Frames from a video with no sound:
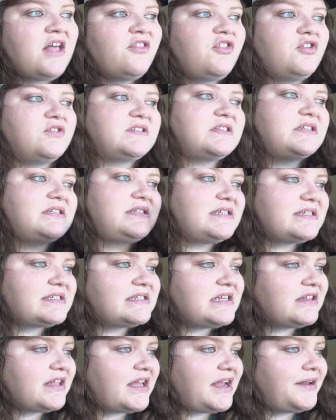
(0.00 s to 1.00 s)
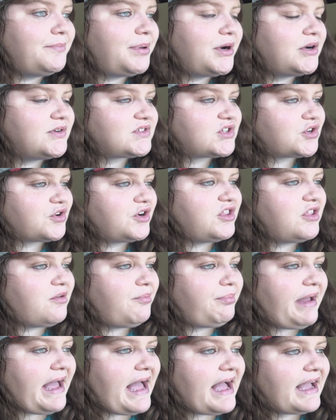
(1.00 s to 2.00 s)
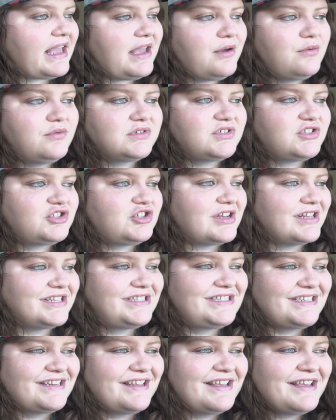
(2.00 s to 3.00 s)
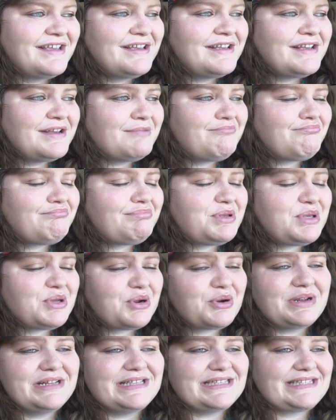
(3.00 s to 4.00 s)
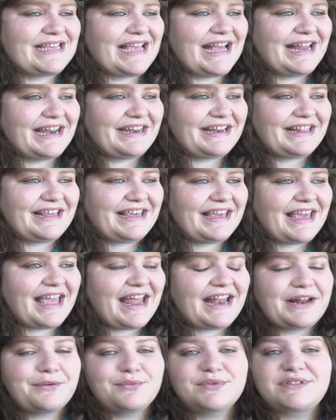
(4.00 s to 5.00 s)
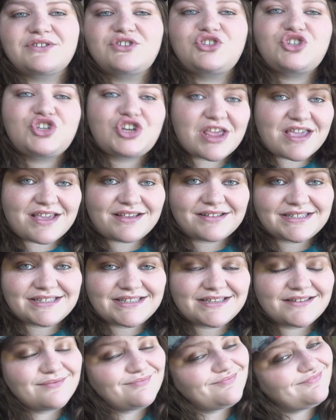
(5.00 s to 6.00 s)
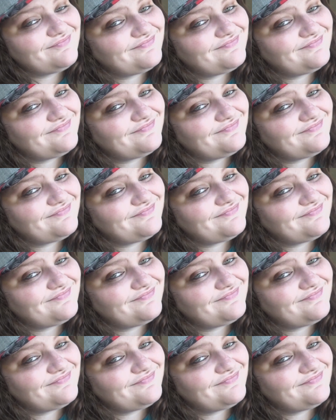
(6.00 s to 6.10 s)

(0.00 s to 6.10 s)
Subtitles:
There's a Disneyland poster in the back. It was just pure insanity, and it was a chase.